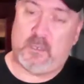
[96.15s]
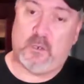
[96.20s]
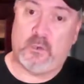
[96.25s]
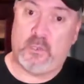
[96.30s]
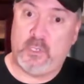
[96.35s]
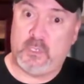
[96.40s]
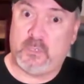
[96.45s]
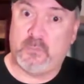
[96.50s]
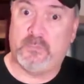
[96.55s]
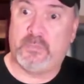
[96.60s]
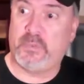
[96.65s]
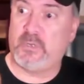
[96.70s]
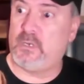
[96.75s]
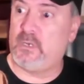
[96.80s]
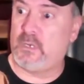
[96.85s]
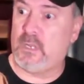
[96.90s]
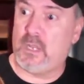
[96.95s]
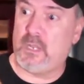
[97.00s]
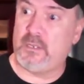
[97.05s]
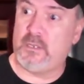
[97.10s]
or you can put
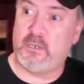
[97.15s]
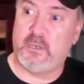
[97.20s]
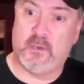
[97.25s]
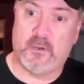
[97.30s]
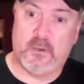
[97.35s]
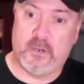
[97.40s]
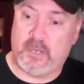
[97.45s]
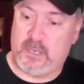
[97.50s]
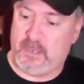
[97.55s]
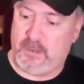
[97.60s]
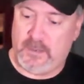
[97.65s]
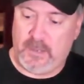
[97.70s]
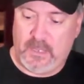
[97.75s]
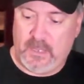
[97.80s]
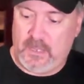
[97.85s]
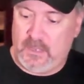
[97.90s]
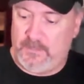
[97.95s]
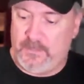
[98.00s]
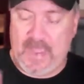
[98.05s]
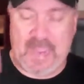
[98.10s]
it on your
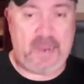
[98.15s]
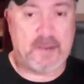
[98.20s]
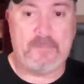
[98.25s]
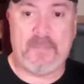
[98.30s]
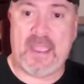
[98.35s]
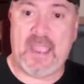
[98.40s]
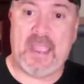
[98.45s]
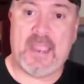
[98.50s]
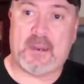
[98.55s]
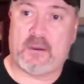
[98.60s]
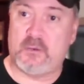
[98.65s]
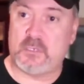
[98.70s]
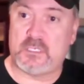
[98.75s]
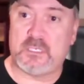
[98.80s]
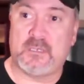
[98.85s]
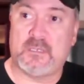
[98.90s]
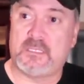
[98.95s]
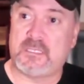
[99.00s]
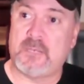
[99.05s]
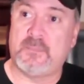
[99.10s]
backpack, or
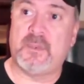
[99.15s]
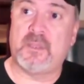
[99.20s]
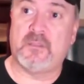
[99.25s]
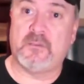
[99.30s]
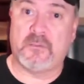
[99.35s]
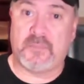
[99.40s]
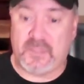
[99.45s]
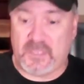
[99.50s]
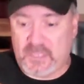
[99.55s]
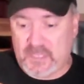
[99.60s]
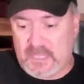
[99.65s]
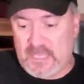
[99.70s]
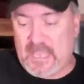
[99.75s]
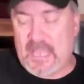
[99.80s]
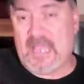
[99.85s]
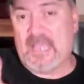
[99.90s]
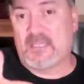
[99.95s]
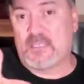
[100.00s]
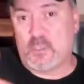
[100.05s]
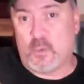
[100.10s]
some other thing that
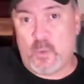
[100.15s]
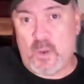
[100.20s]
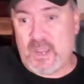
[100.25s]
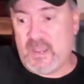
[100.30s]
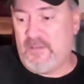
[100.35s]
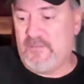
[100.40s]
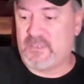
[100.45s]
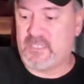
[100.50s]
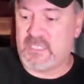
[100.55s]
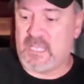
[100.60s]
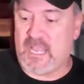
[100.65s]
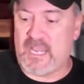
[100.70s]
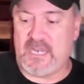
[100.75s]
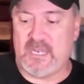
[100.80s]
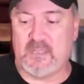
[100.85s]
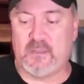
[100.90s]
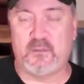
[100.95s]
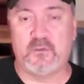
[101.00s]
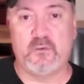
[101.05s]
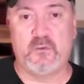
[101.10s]
has a way of
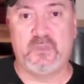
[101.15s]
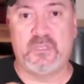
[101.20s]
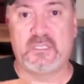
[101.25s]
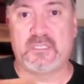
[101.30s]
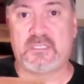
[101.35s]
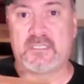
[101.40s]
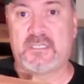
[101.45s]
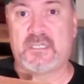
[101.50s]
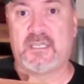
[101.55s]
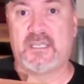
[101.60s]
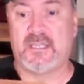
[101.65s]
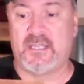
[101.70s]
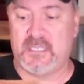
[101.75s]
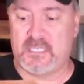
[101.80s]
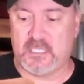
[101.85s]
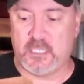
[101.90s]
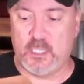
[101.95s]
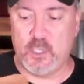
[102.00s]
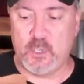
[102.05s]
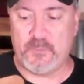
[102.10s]
sliding through
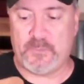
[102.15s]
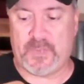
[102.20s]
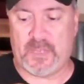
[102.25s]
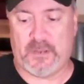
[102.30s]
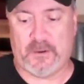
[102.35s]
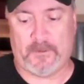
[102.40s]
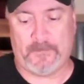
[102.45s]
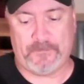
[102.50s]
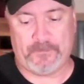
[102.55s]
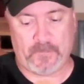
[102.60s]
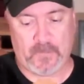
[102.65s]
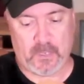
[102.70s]
this loop here.